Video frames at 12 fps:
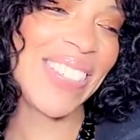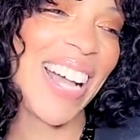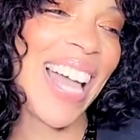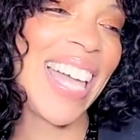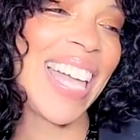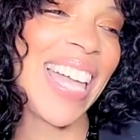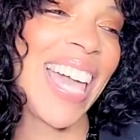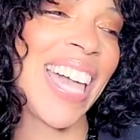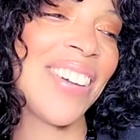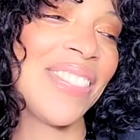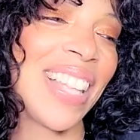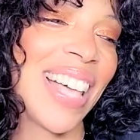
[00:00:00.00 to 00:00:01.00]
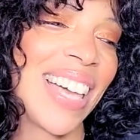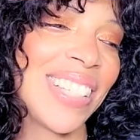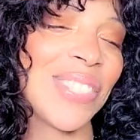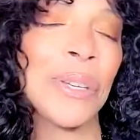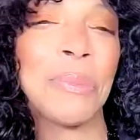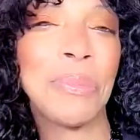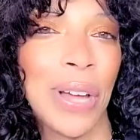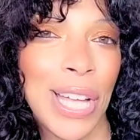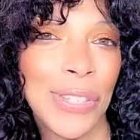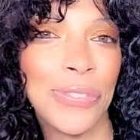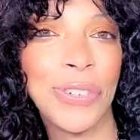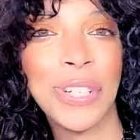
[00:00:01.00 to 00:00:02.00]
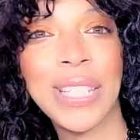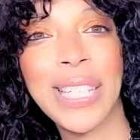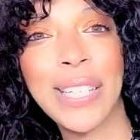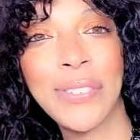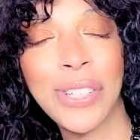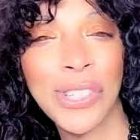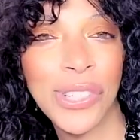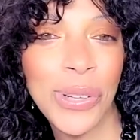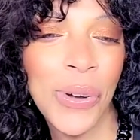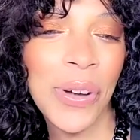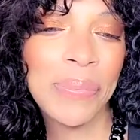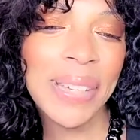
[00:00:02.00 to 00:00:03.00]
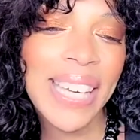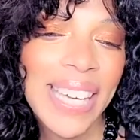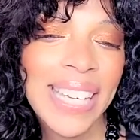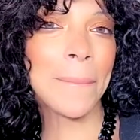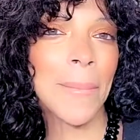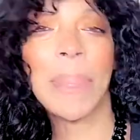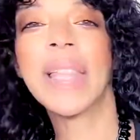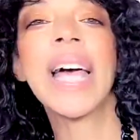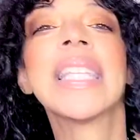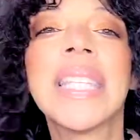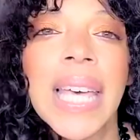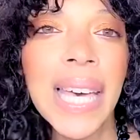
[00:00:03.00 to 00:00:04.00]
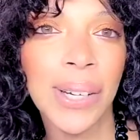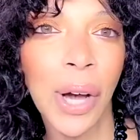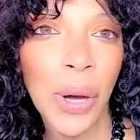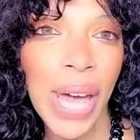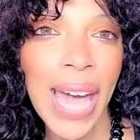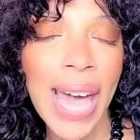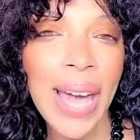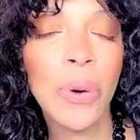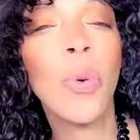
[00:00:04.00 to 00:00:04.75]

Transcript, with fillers: I am like doing press for a T V show I'm in. But that's it, okay?